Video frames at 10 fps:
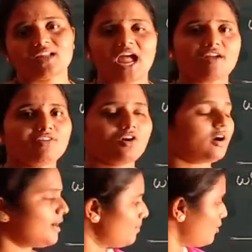Have you
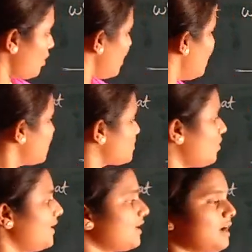heard about
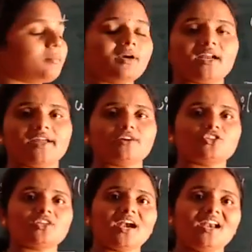solid carbon
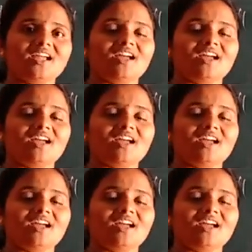dioxide?